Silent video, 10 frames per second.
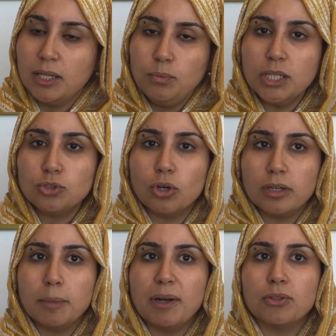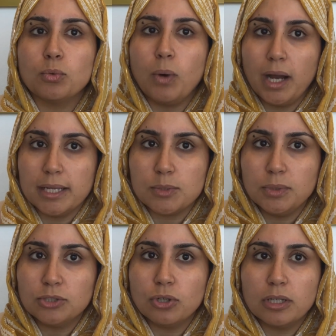We are talking about the whys. We are
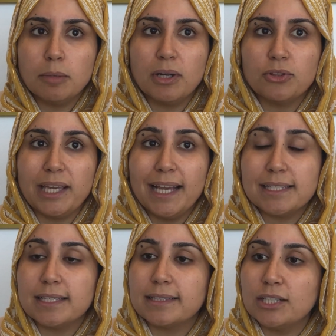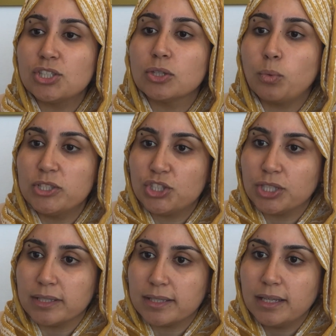talking about the existential
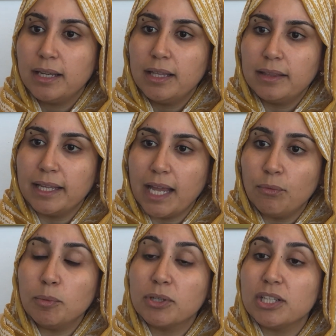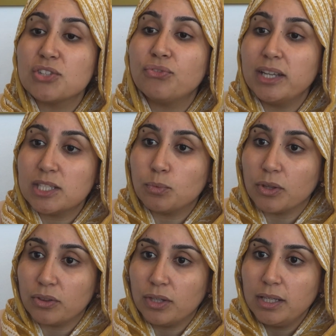questions that everybody is faced
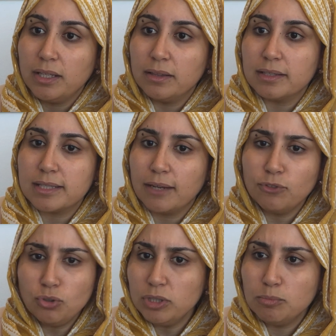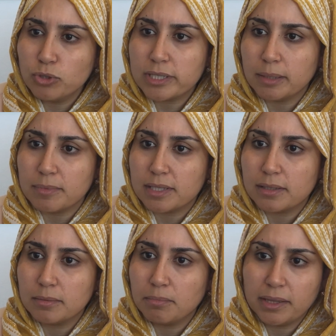with in this life. Not only
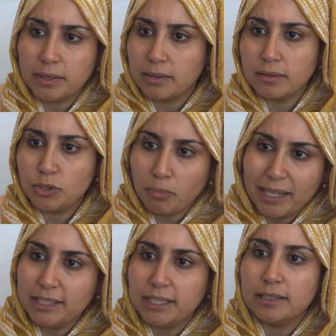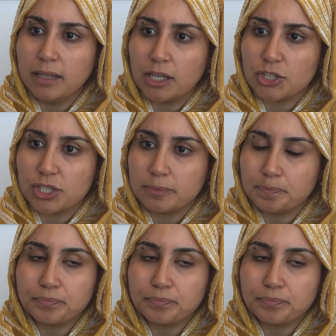Muslims, but the humanity in large.